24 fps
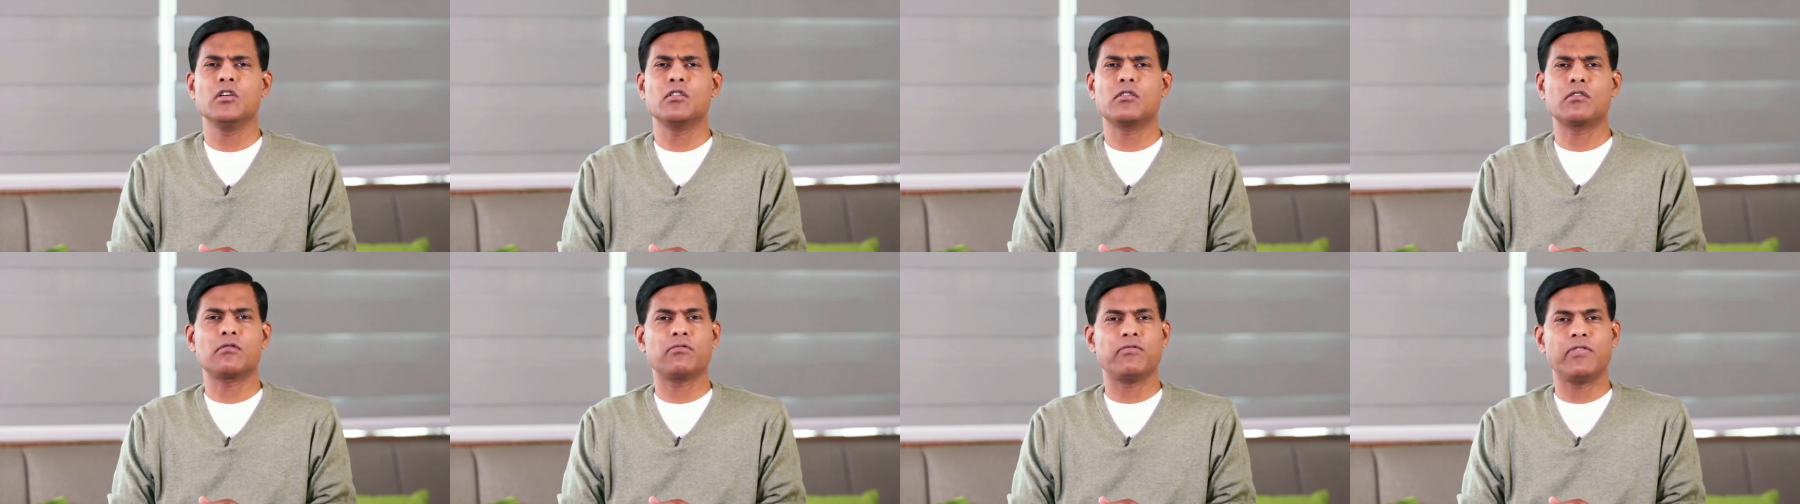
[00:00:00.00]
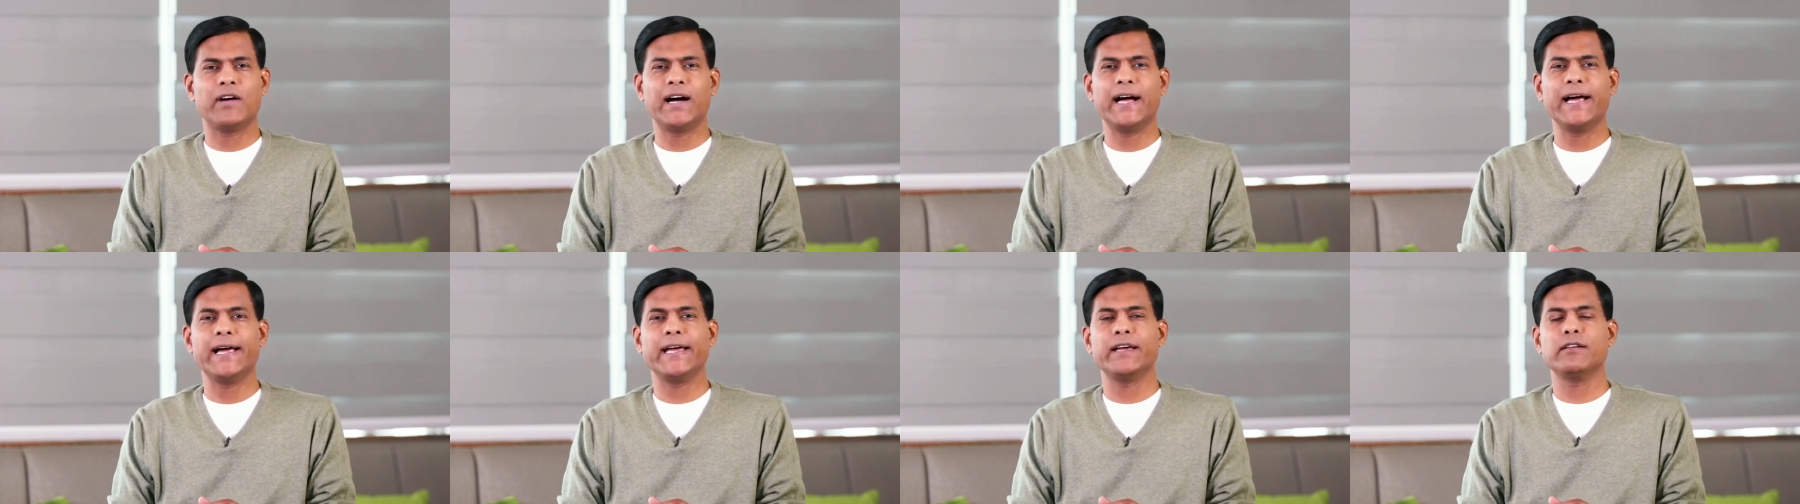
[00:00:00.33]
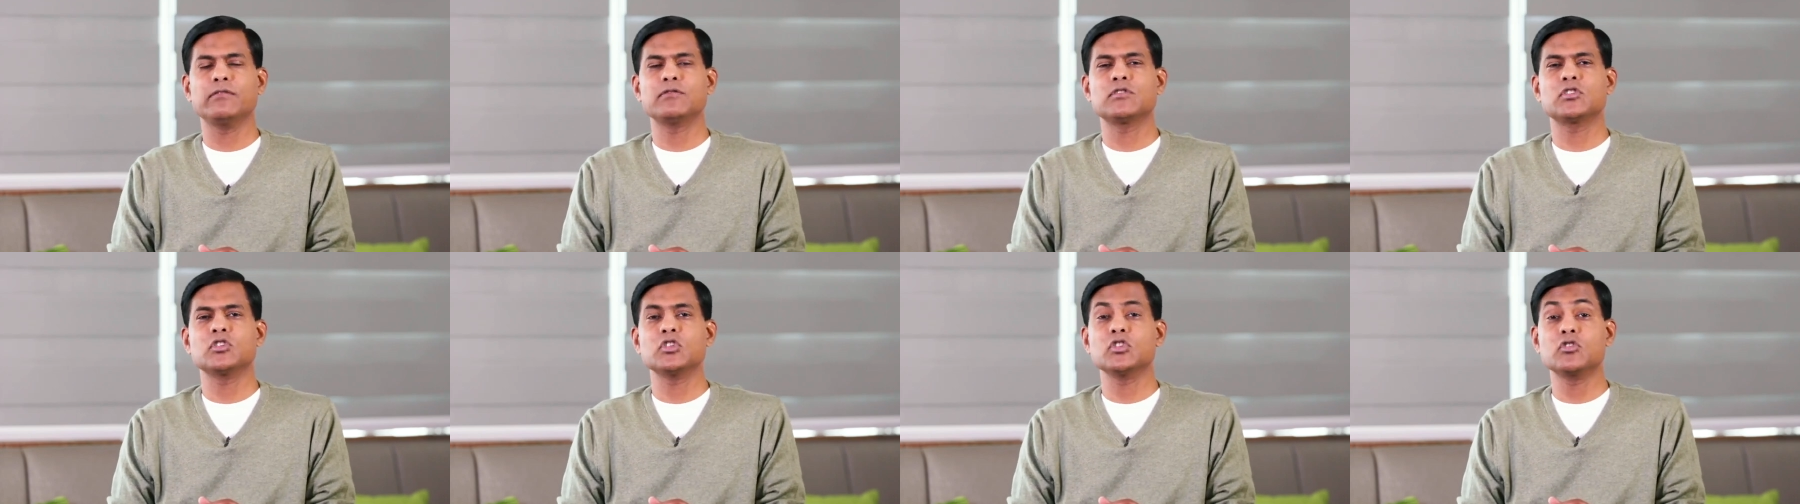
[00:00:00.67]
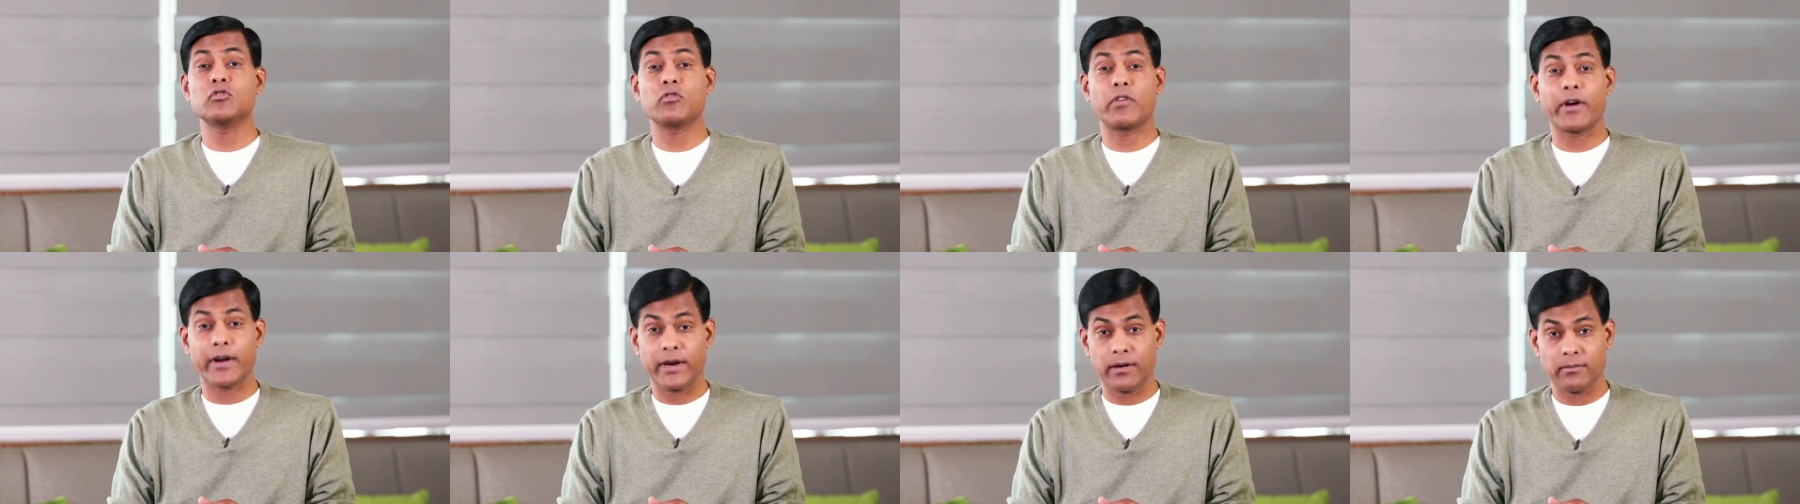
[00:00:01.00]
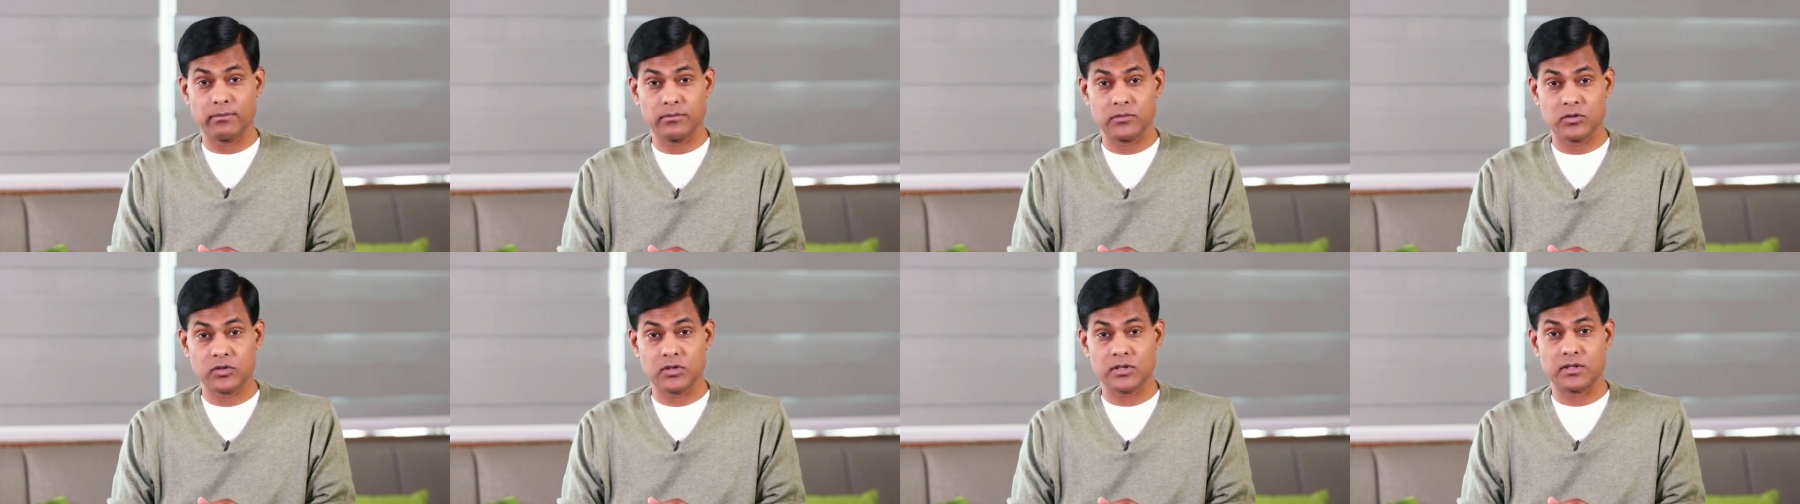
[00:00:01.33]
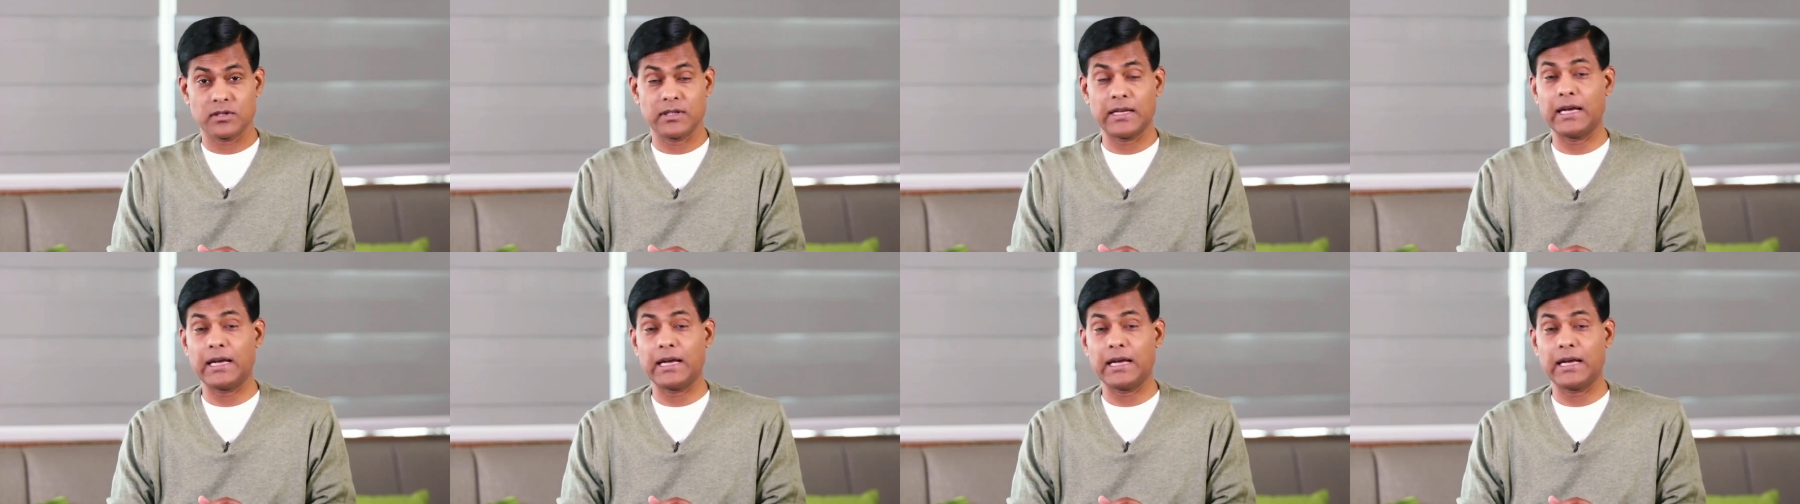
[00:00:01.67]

revives dreams